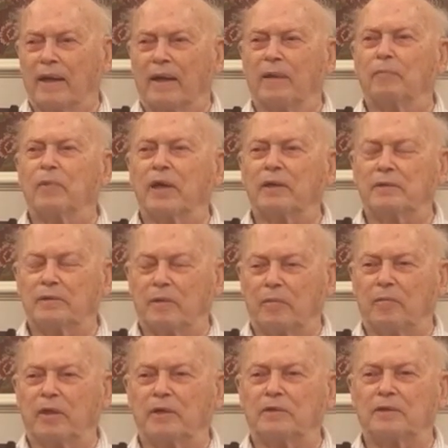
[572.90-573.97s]
A
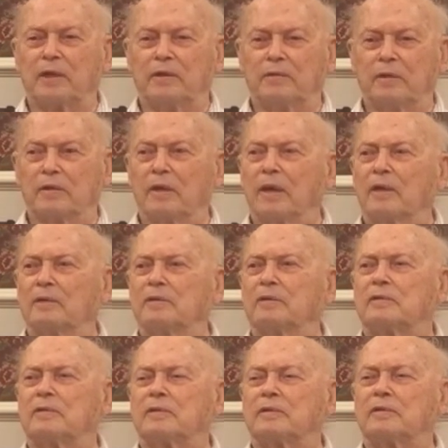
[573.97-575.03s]
big secret
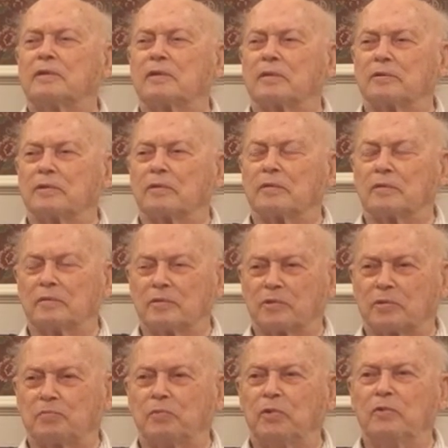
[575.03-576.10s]
until
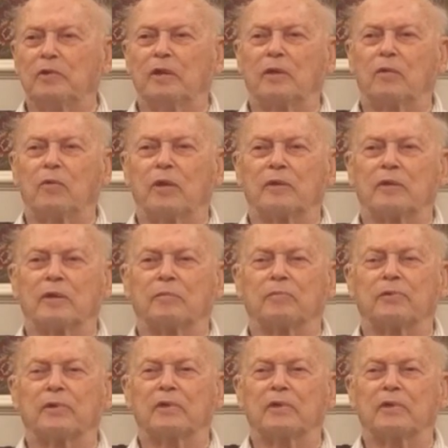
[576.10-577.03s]
Sputnik went up.